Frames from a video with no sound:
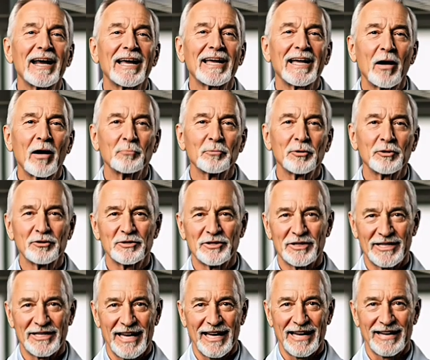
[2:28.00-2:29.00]
reverse that,
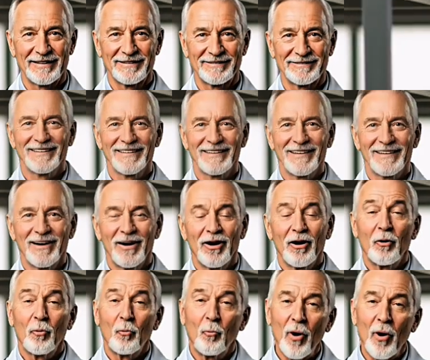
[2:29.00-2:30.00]
try this simple
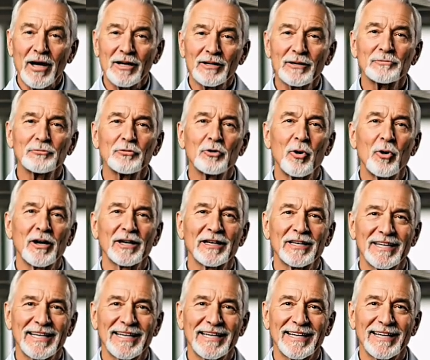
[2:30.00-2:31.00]
move.
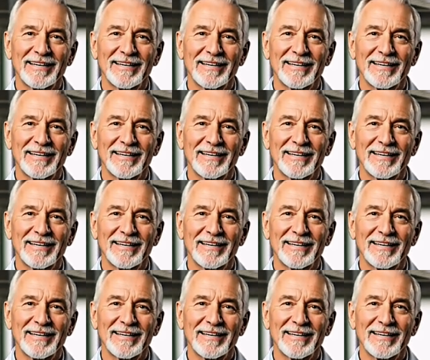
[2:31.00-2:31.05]
Sit or